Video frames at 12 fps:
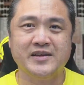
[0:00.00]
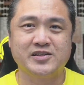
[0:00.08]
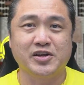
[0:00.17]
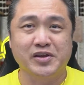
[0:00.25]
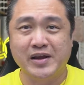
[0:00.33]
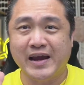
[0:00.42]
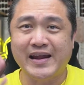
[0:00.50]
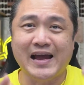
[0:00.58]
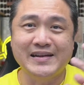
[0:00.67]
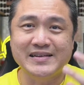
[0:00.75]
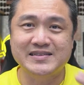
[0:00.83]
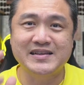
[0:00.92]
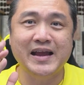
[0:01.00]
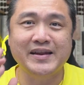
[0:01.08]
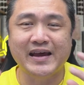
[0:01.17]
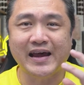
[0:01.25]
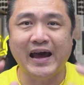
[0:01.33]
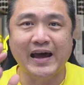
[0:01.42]
So you got to
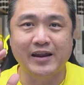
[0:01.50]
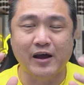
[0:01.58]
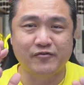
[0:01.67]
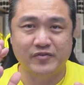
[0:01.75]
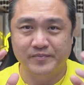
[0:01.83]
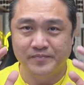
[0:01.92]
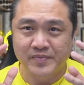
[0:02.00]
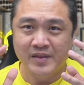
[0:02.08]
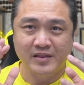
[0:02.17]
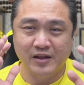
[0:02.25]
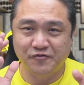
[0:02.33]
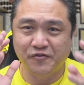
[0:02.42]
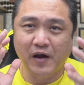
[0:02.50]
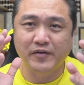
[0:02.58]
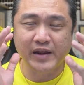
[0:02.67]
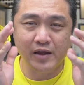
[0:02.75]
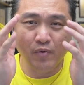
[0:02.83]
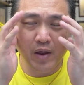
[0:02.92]
understand the heart of the
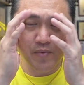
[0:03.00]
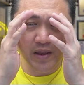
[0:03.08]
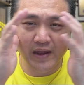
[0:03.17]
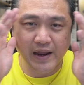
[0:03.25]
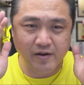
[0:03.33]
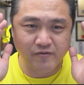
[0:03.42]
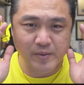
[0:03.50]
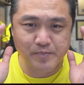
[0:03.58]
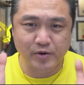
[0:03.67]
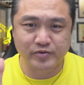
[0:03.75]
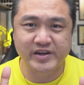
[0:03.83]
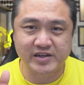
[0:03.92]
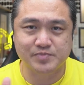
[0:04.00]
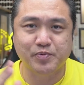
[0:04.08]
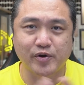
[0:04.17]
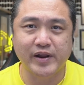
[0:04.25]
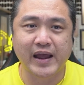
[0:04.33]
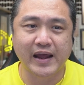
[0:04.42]
founder. When we kind of built this
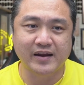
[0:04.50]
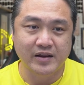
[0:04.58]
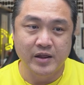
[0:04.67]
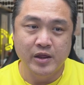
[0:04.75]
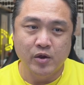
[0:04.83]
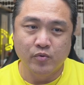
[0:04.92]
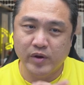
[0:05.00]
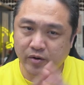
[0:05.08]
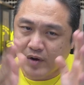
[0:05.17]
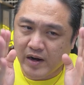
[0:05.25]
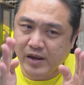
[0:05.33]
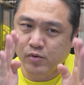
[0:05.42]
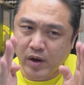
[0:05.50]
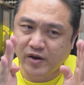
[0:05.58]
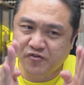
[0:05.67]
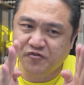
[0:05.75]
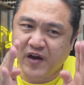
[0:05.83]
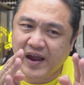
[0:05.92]
product, we really want
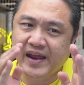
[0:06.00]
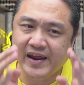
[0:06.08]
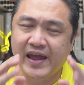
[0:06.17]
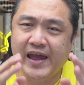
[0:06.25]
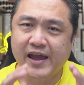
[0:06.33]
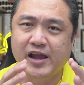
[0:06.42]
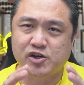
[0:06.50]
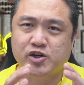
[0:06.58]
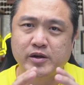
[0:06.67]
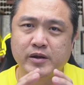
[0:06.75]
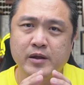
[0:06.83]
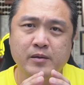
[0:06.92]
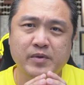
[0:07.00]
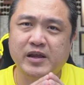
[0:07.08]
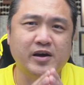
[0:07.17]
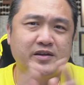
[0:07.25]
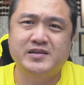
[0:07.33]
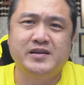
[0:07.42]
to find an edge,
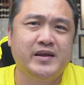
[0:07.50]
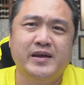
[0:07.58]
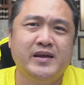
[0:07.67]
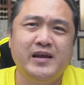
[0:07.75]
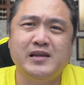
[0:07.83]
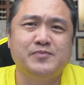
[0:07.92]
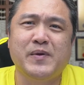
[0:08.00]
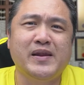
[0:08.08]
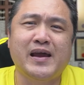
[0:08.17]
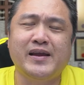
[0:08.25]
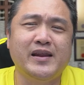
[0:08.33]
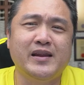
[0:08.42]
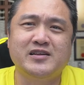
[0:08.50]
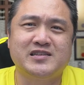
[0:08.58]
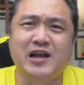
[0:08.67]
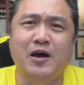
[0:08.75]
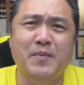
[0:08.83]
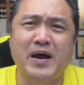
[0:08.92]
because he's been in the
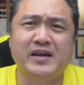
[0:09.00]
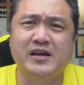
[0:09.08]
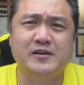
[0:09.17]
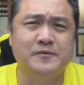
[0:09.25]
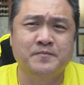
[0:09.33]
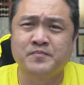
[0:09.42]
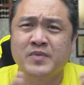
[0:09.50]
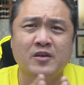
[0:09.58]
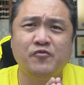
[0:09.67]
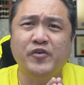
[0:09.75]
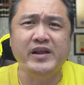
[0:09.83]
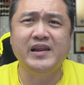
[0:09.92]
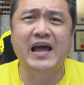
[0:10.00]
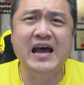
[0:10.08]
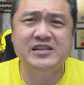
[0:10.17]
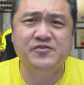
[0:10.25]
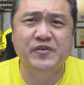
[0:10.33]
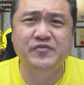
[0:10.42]
stock market for the
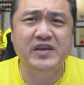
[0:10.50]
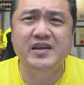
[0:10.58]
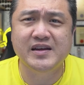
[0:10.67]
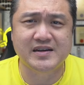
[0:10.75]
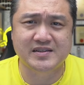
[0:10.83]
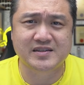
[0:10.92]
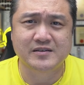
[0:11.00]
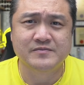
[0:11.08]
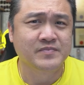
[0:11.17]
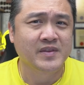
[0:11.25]
last 50 years.